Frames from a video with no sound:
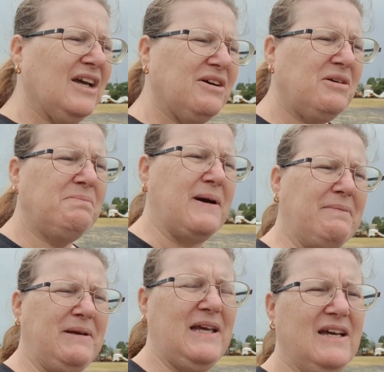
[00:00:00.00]
Go on,
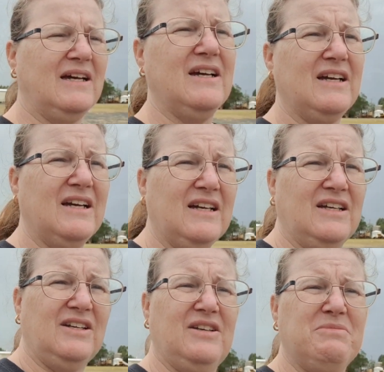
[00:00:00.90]
puppy.
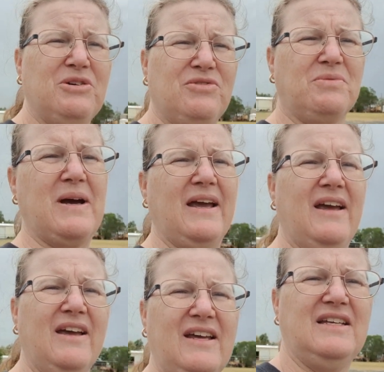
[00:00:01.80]
You move away.
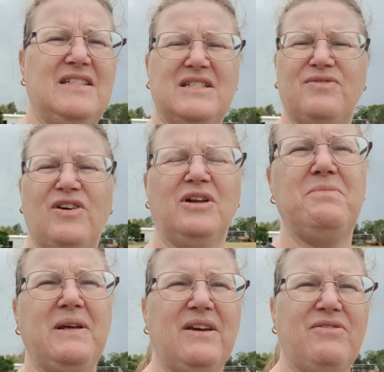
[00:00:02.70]
He's just followed me